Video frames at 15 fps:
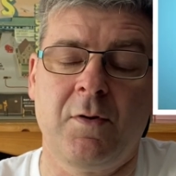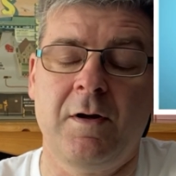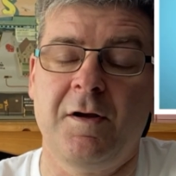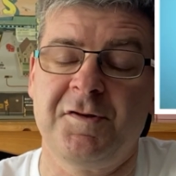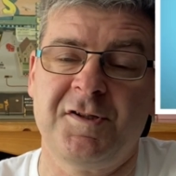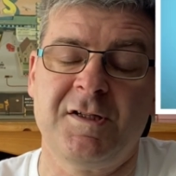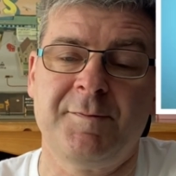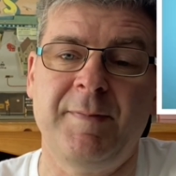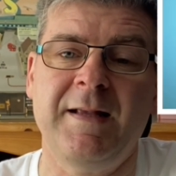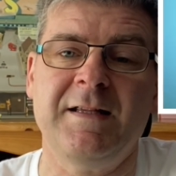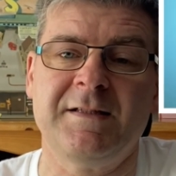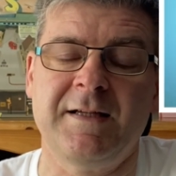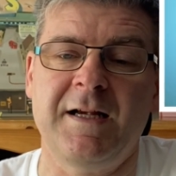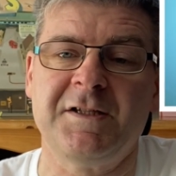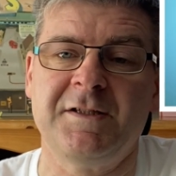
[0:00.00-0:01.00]
a lot of
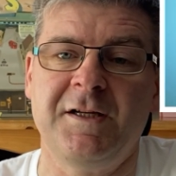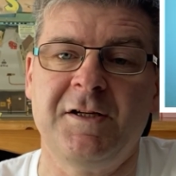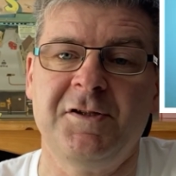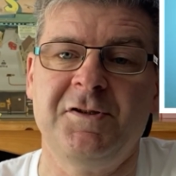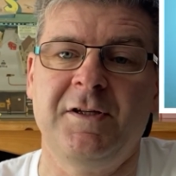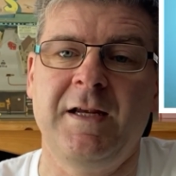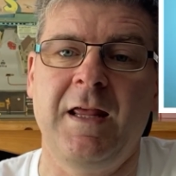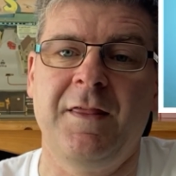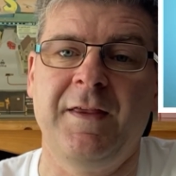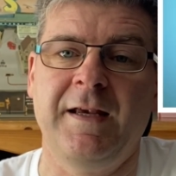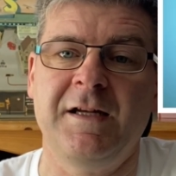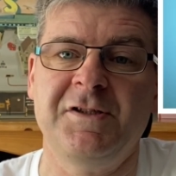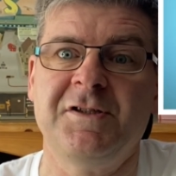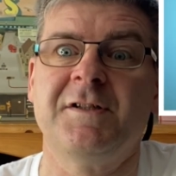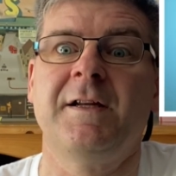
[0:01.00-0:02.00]
suspense, actually, because you keep thinking
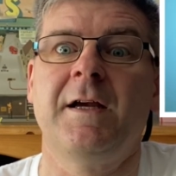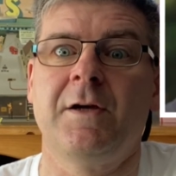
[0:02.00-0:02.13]
she's going to get